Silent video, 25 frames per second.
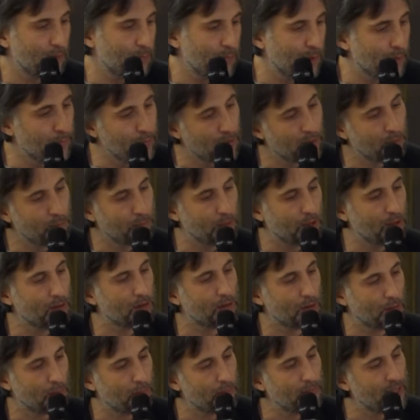people, but
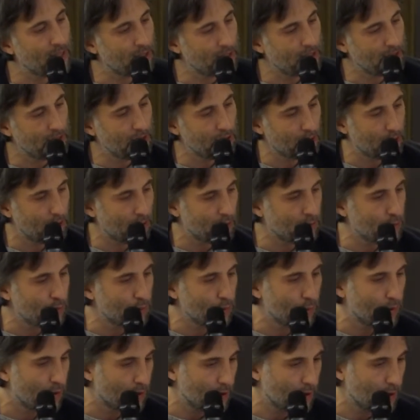merely
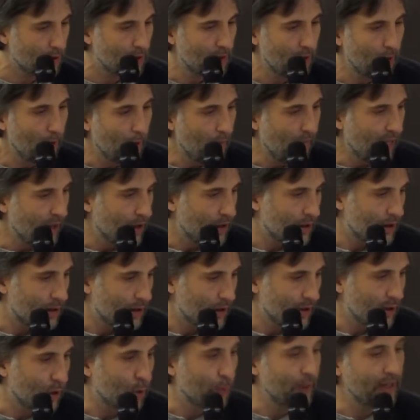to
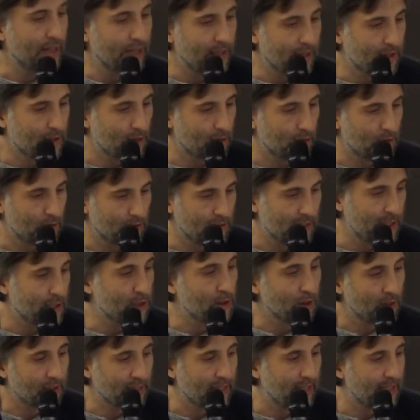create a
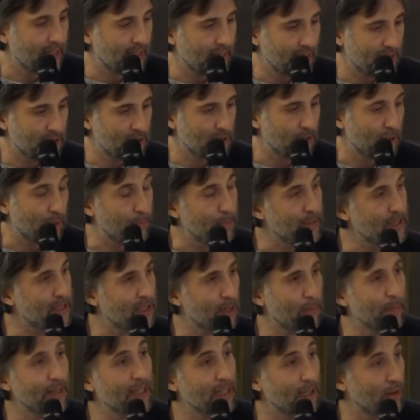disorganized
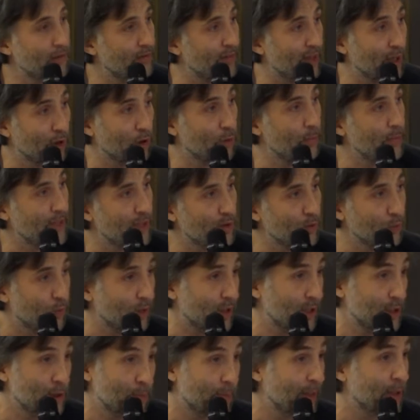epistemic environment where
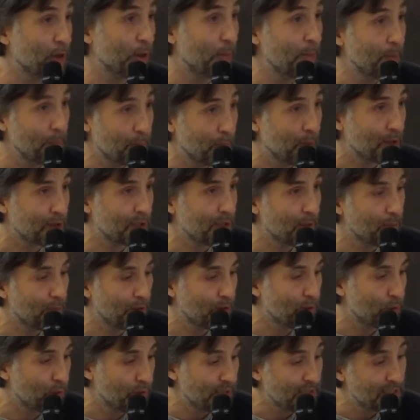it's becoming impossible
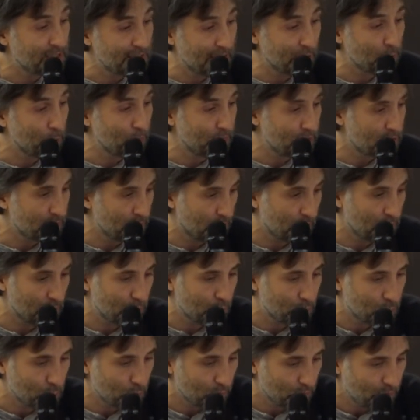to distinguish the
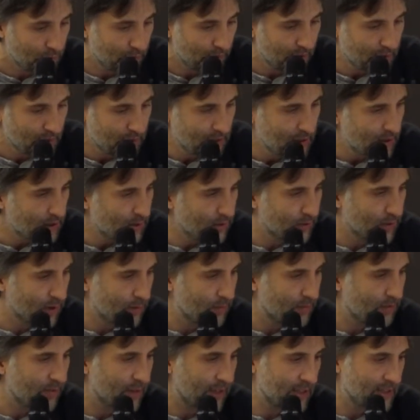truth
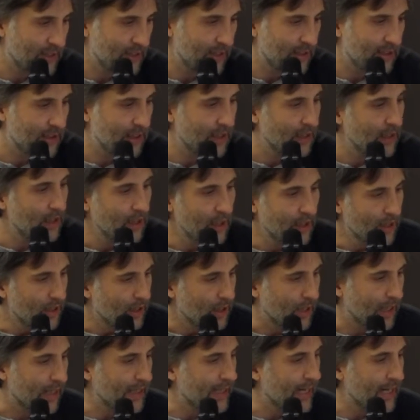from falsity.
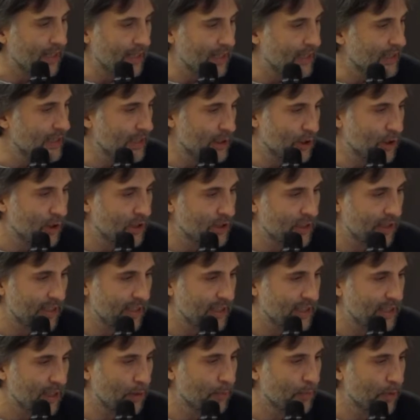Again, this is just an
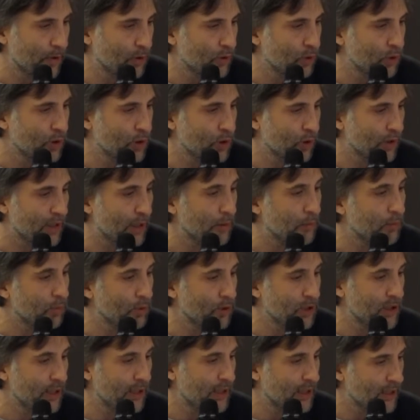example to show that
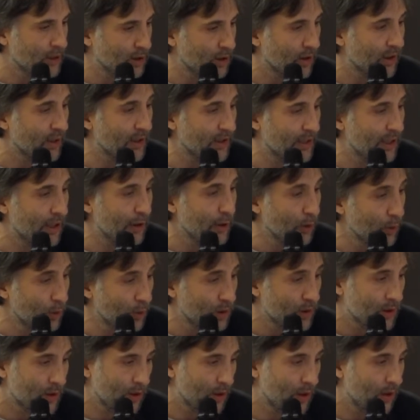bullshit is currently
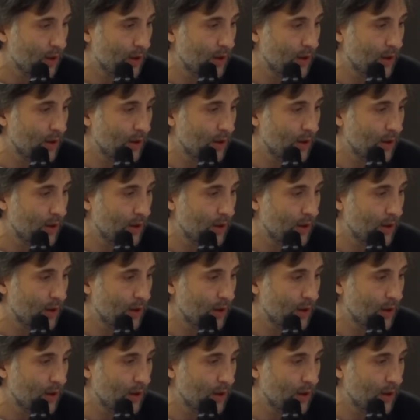used